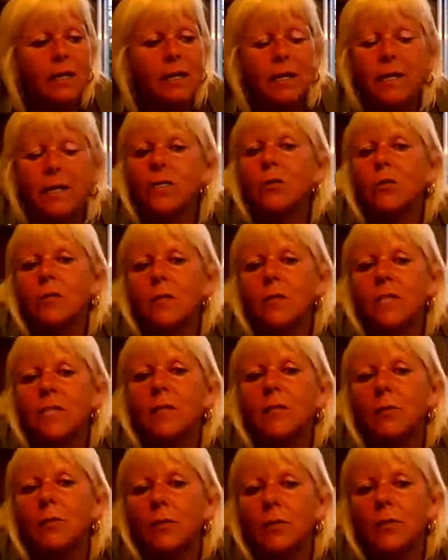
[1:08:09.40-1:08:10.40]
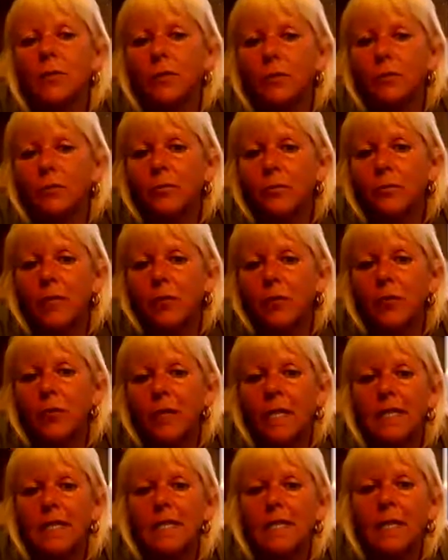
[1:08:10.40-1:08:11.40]
Let's go and see what the
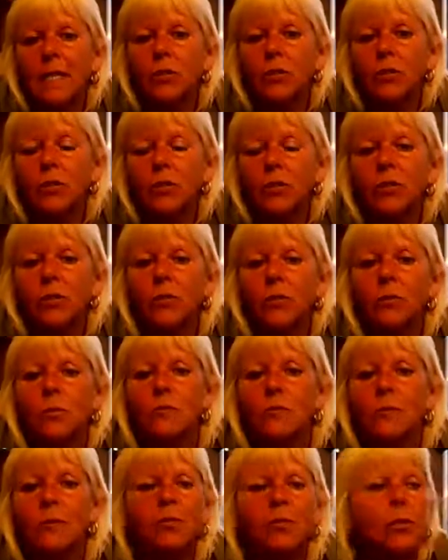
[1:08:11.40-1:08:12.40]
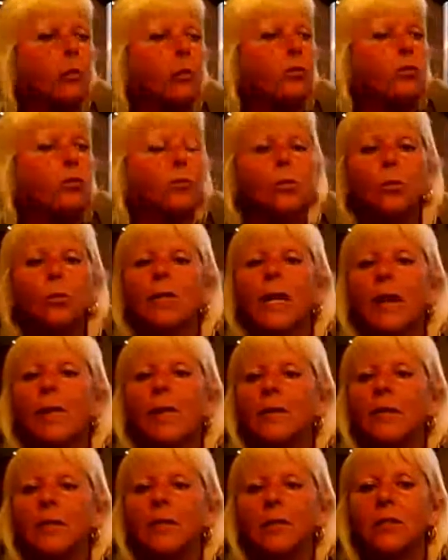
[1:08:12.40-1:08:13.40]
last thing I want to do is my dog to walk
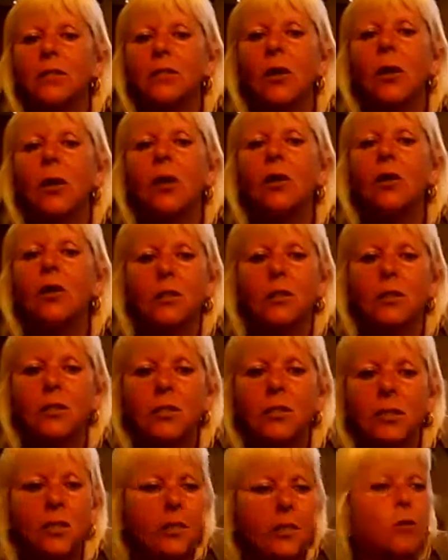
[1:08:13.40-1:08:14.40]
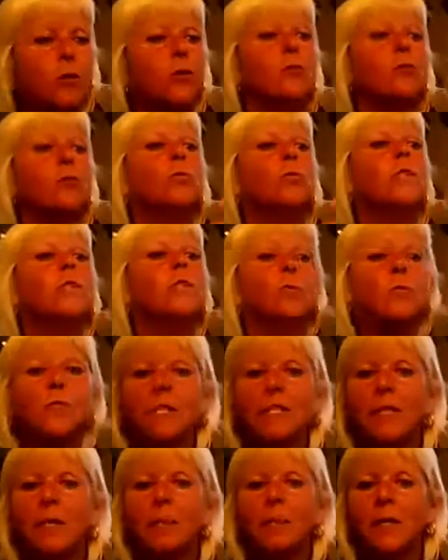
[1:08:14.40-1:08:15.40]
out into the darkness because we don't
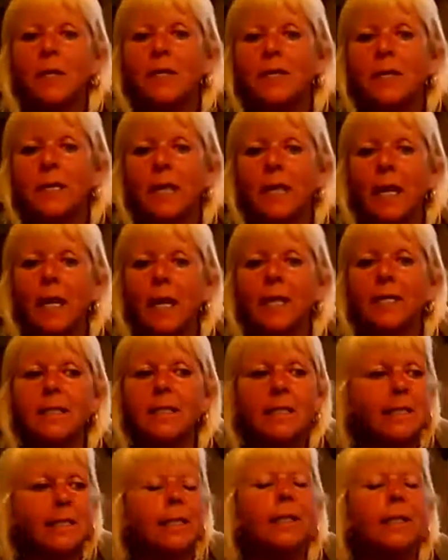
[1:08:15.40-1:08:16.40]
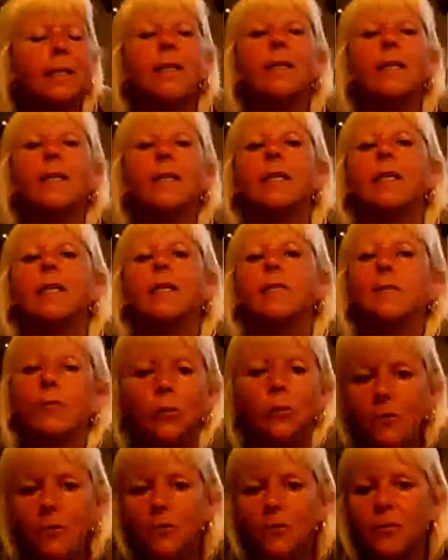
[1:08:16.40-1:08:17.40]
see past the lights and
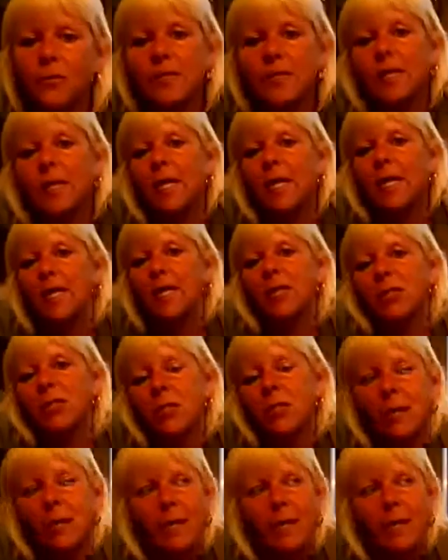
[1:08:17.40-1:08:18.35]
fall off the stage.